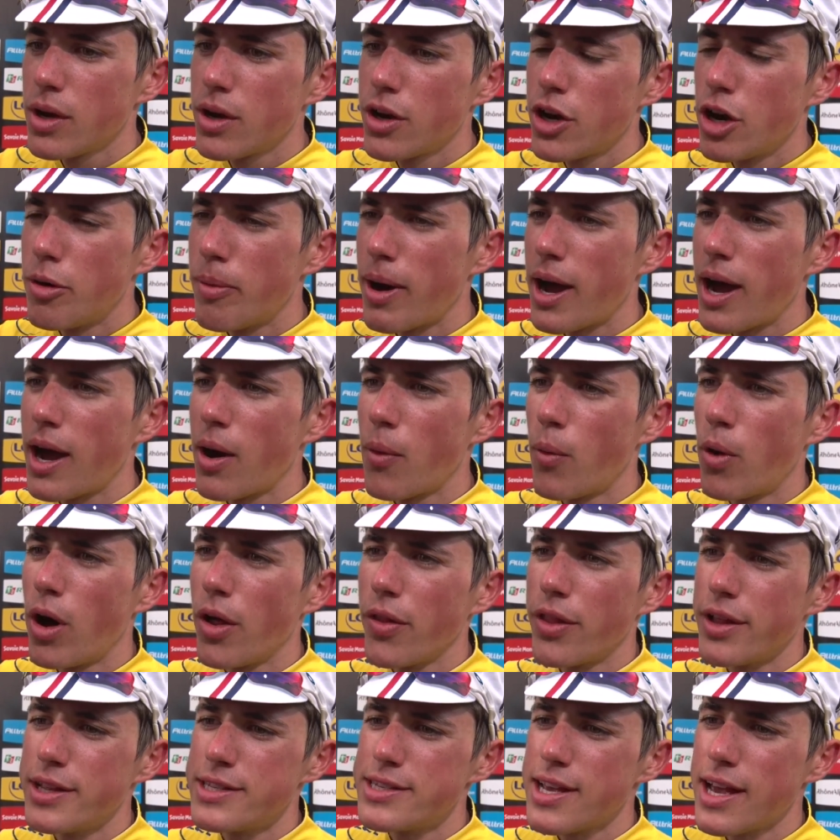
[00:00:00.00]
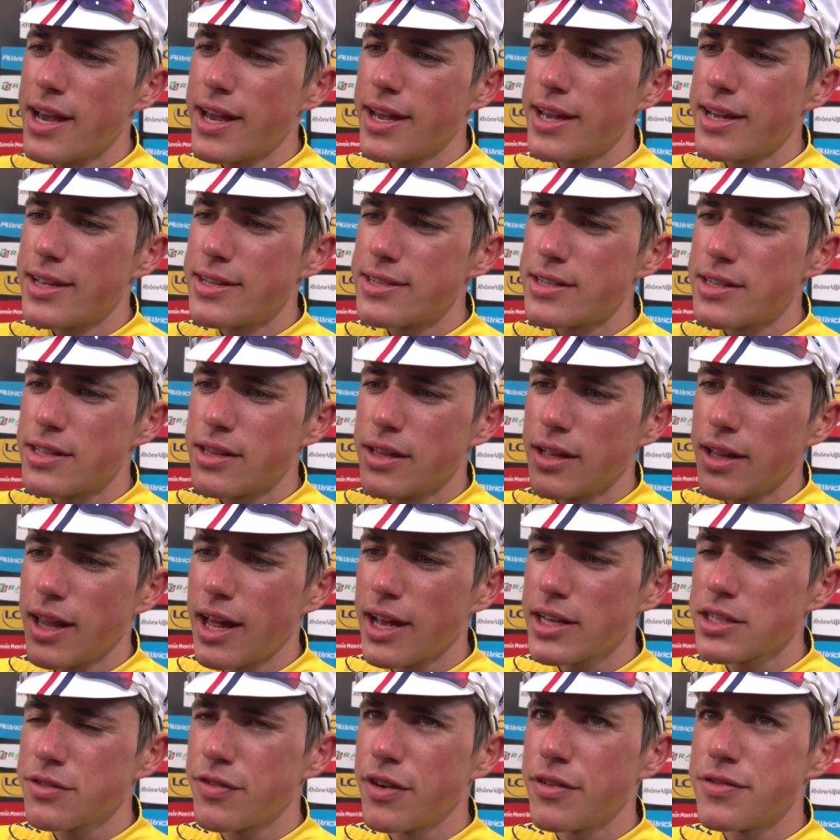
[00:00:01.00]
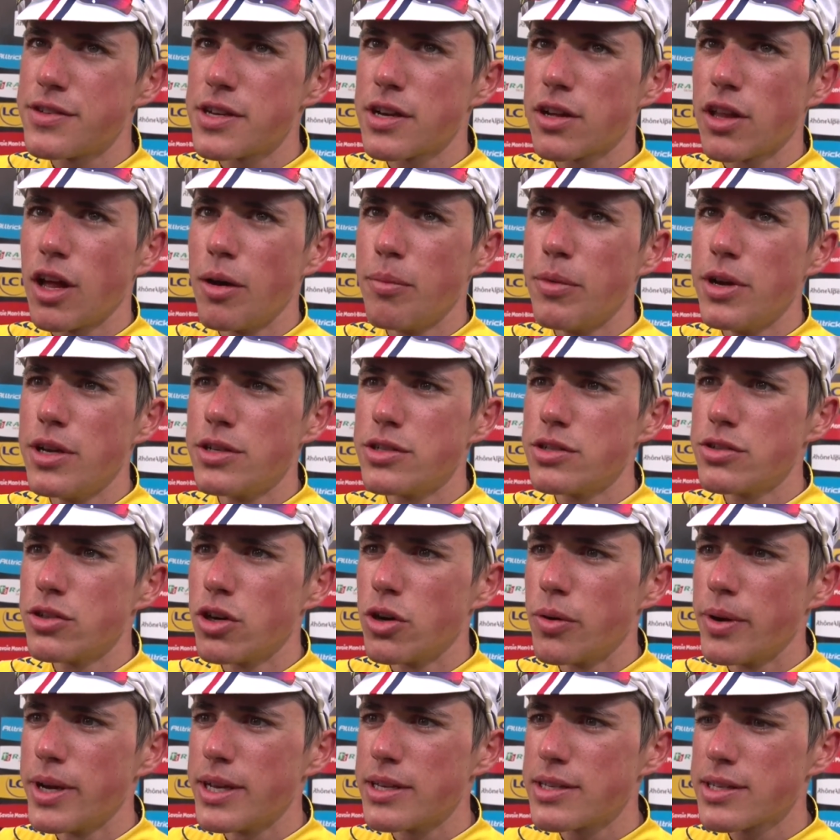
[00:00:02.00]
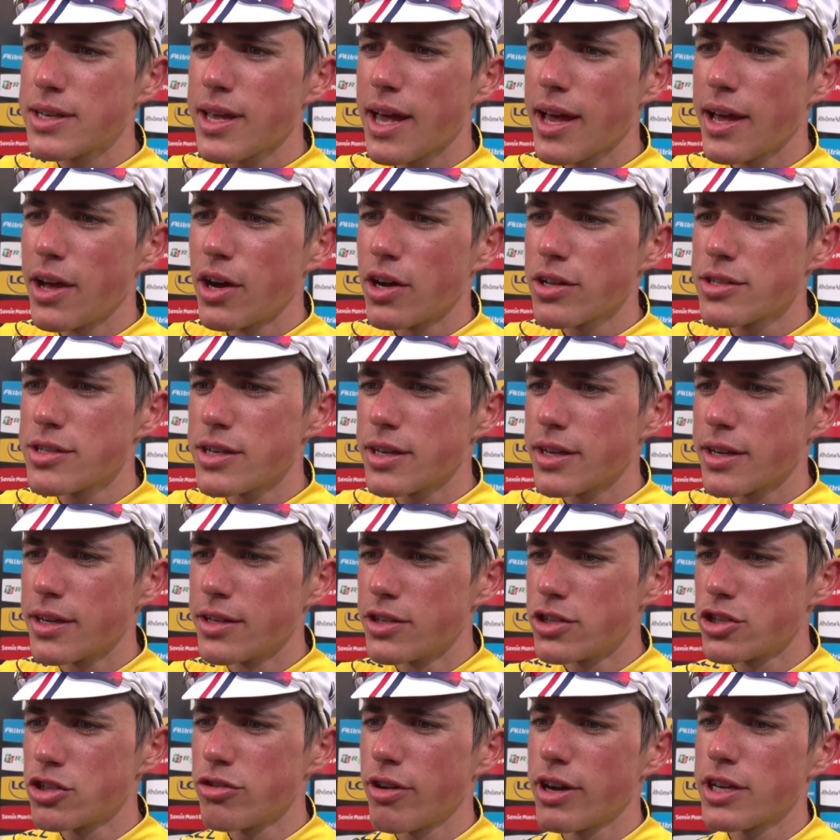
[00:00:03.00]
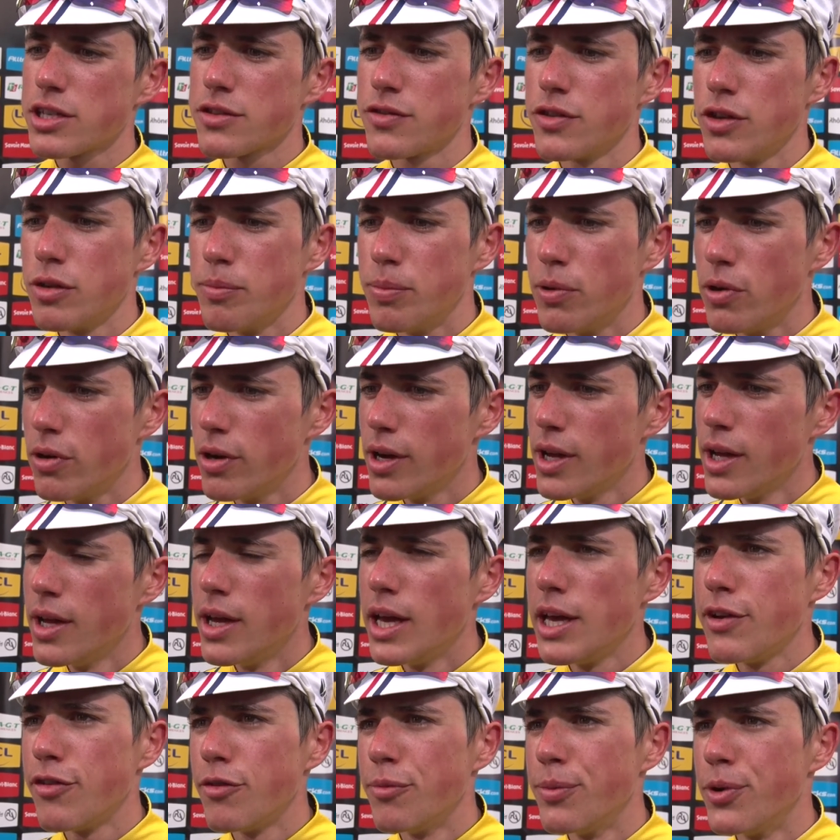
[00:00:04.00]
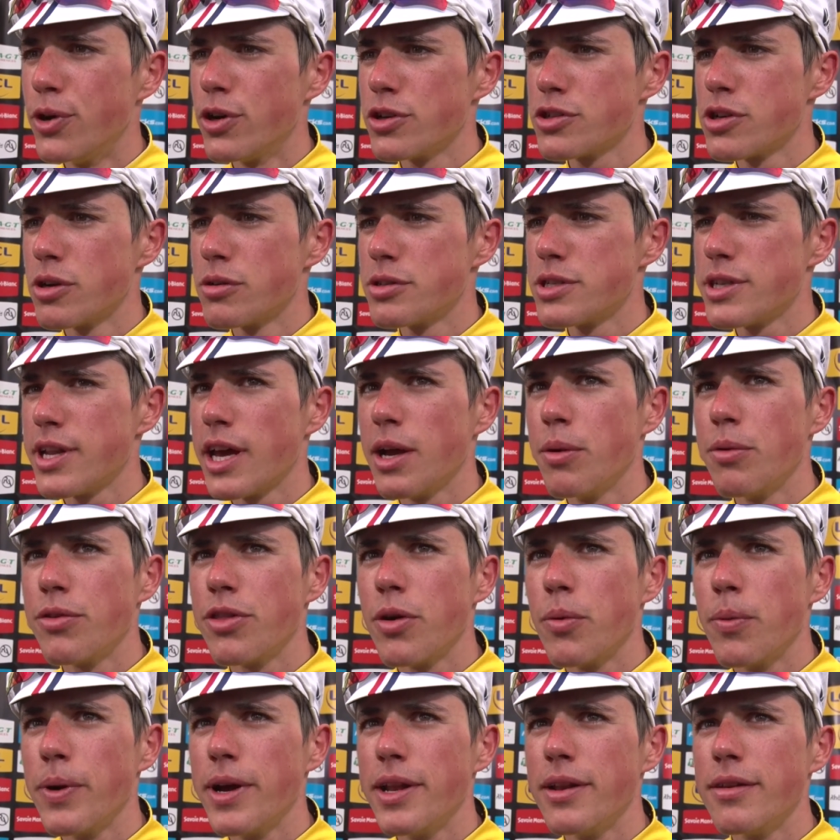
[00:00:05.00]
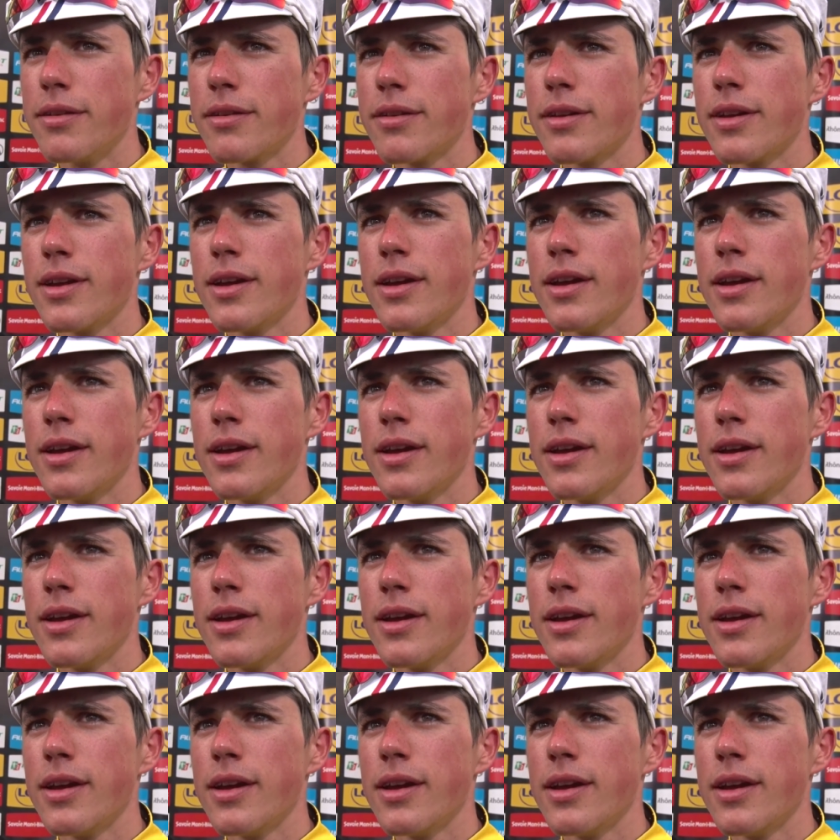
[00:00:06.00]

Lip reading: No matter what the day is, the last 50 kilometres is always chaotic and stressful, but even more so today with the wind.